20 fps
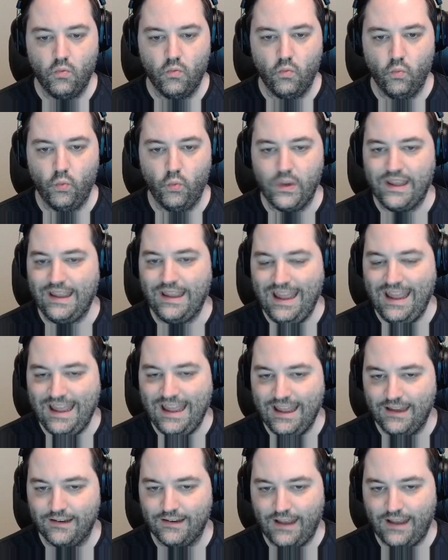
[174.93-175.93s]
We
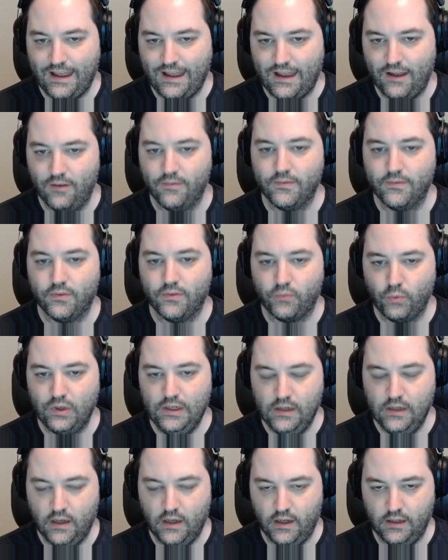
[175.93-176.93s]
can't have
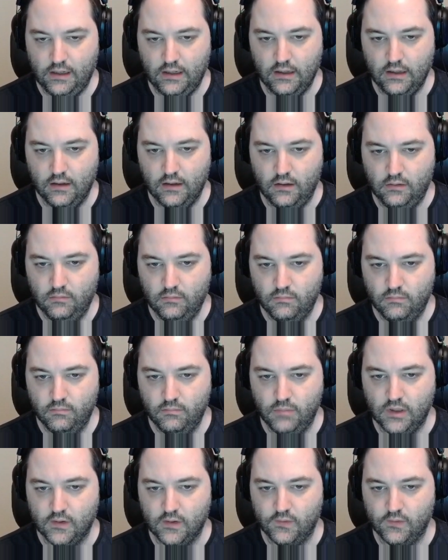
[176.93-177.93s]
3, 9 again,
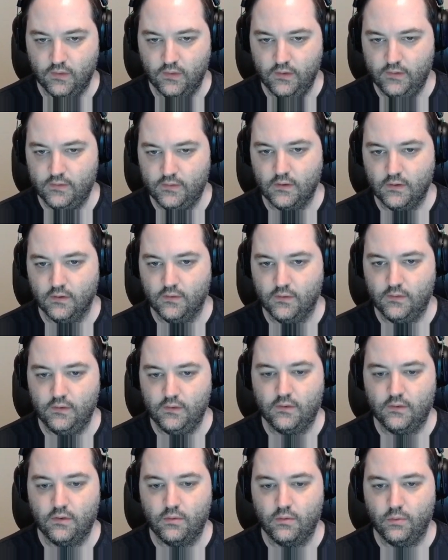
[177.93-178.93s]
because this cell
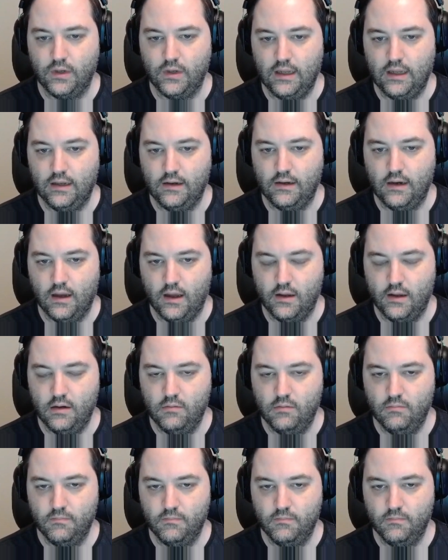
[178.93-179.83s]
sees 3 and 9.